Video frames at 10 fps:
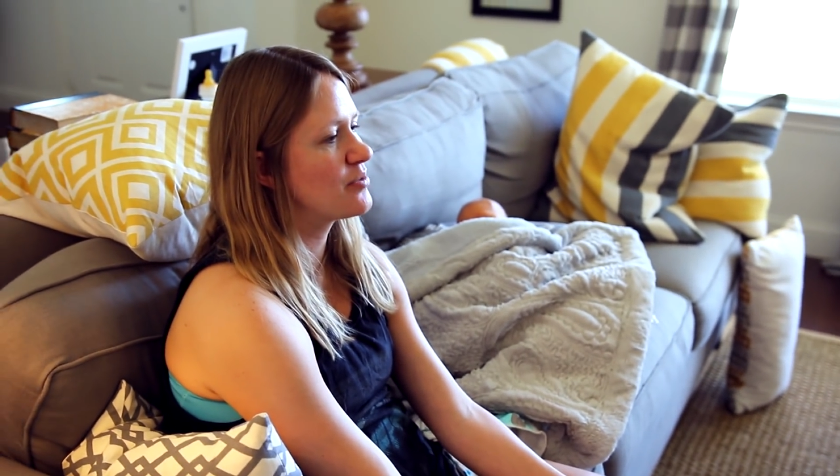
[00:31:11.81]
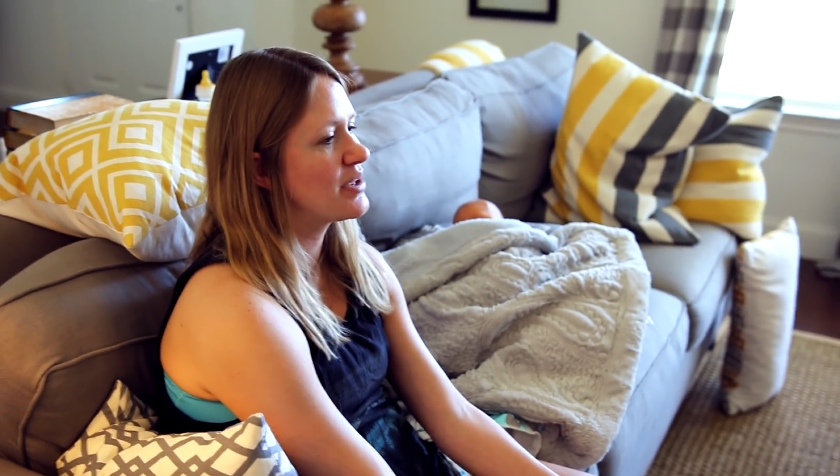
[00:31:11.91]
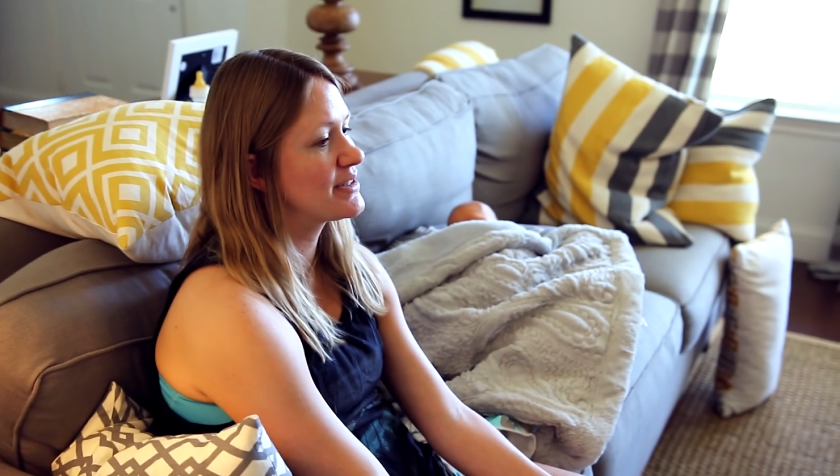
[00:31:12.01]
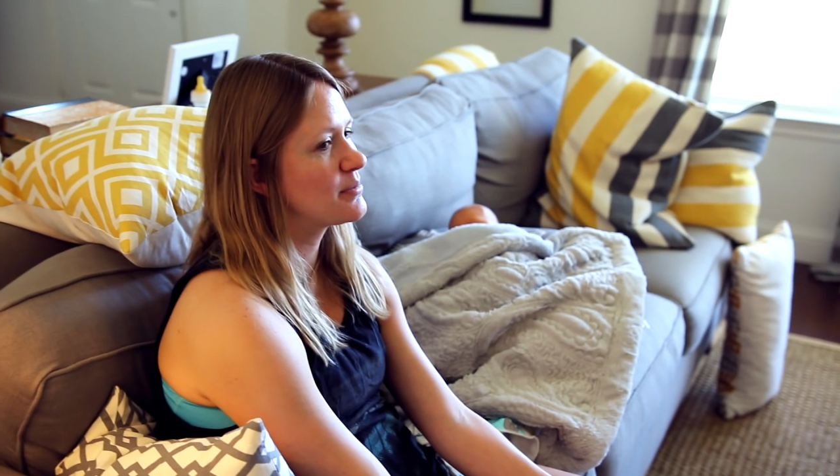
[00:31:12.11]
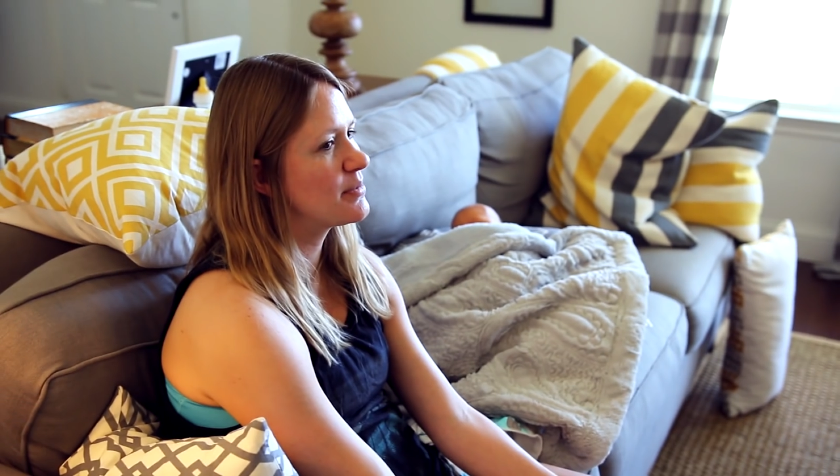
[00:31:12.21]
and
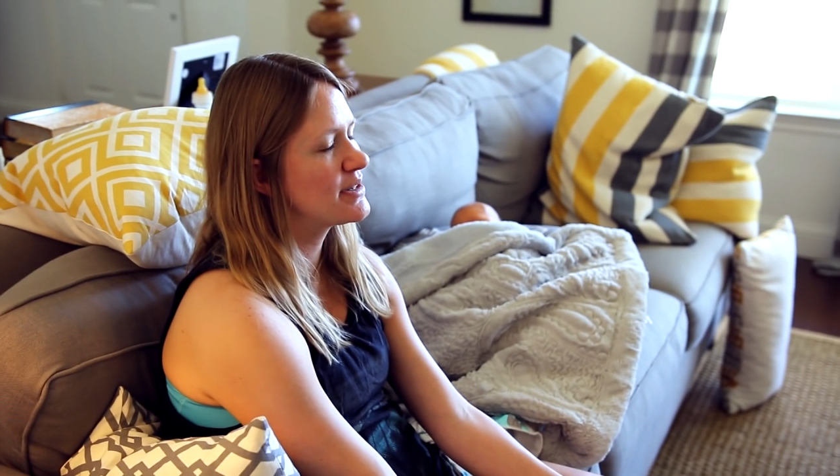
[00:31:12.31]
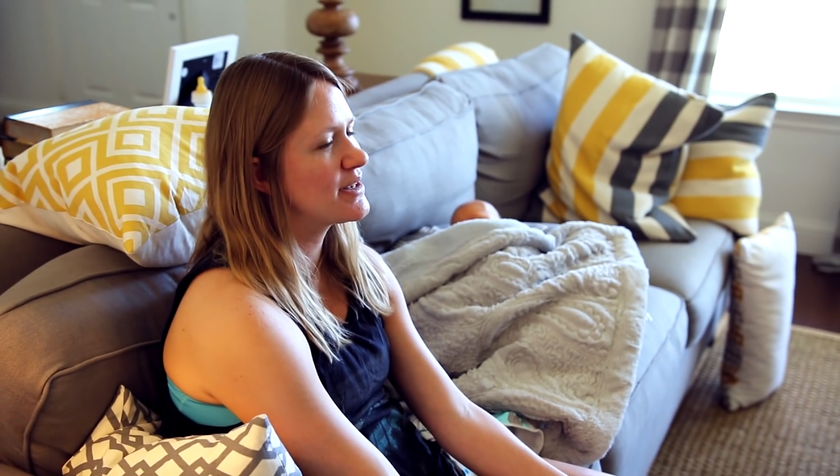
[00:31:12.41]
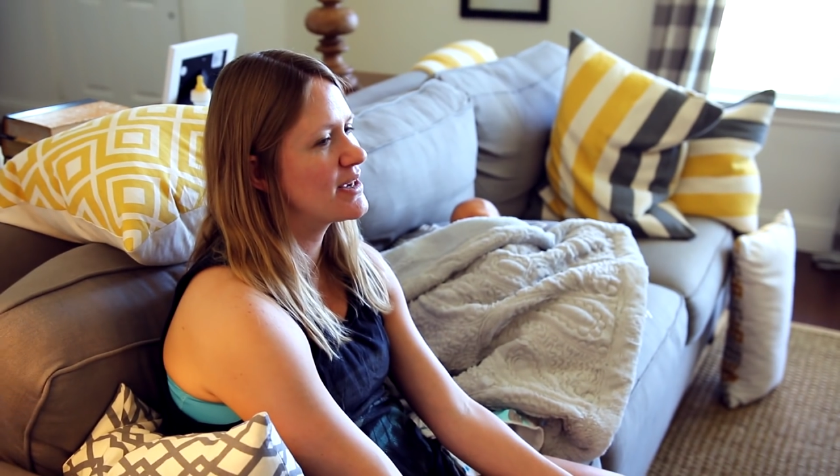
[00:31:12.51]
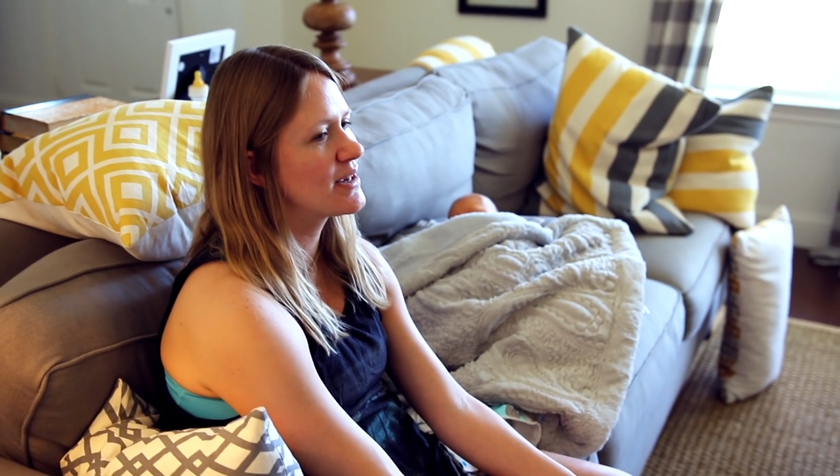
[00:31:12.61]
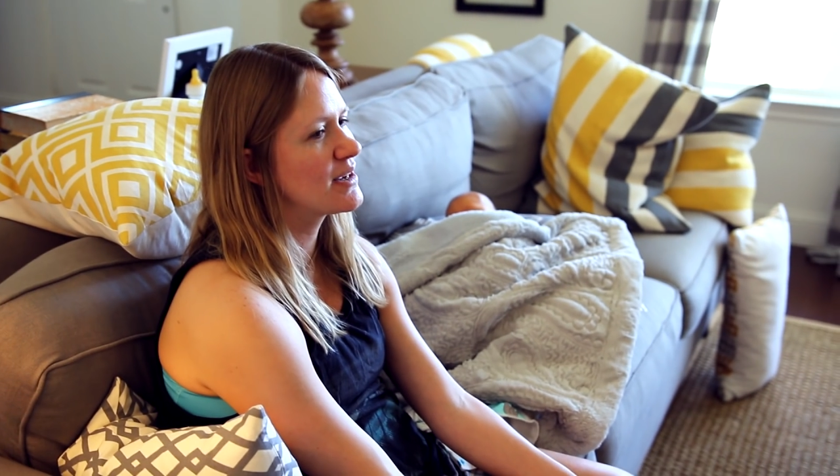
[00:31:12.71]
relaxing. But it's
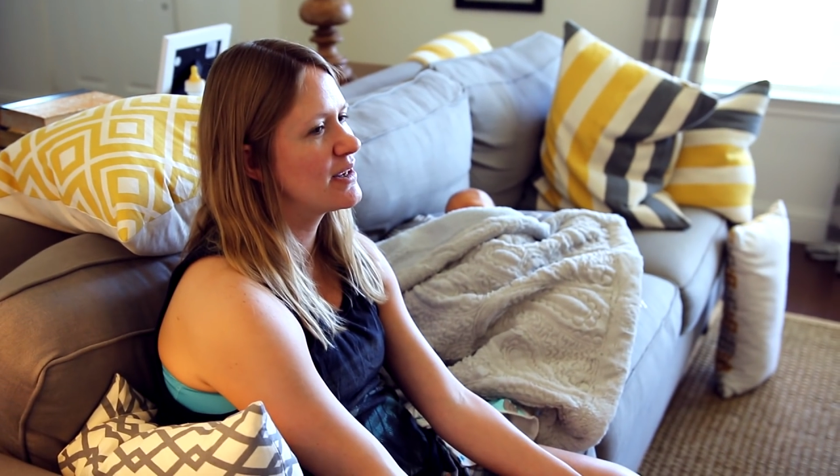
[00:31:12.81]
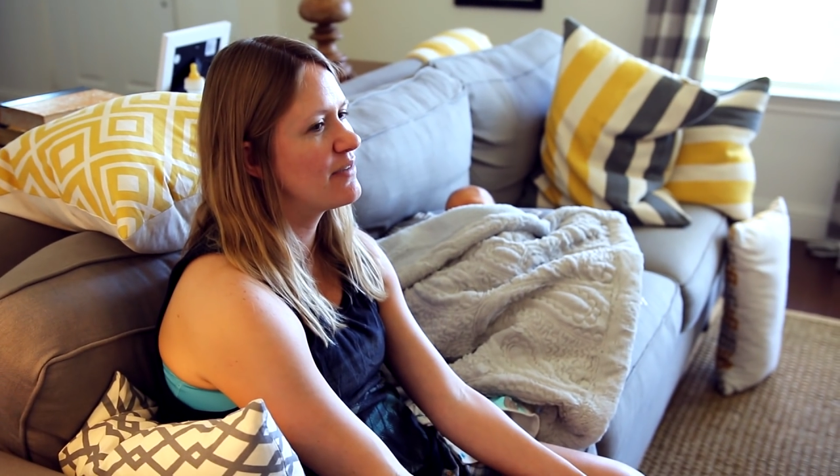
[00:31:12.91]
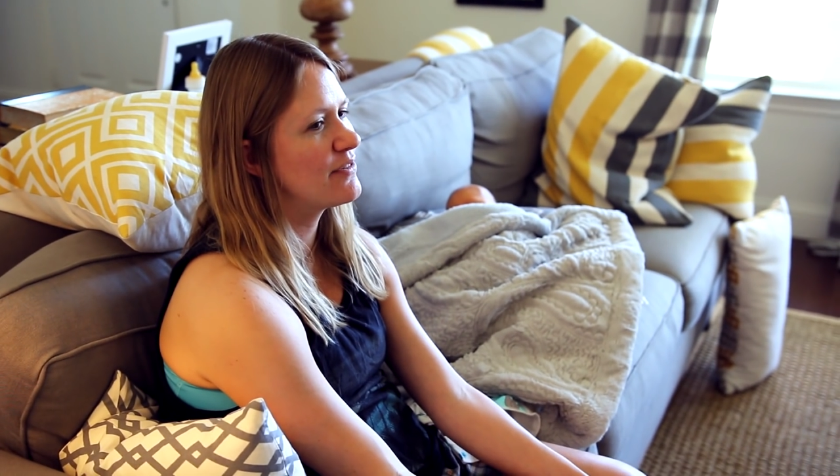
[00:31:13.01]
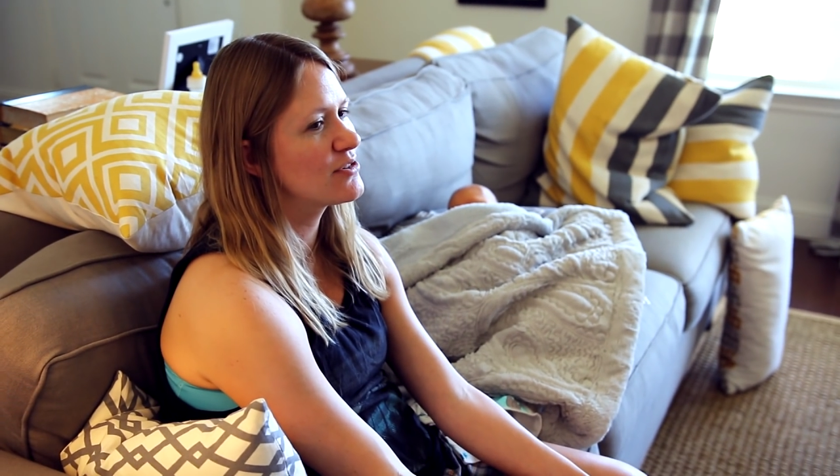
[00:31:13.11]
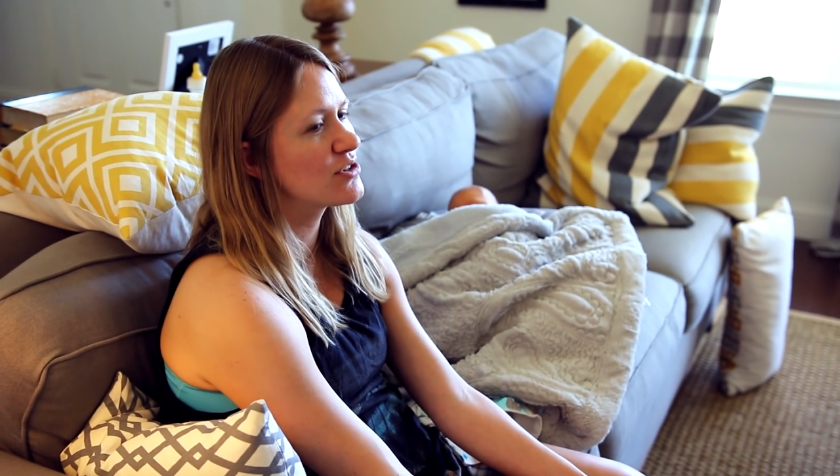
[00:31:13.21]
like it feels.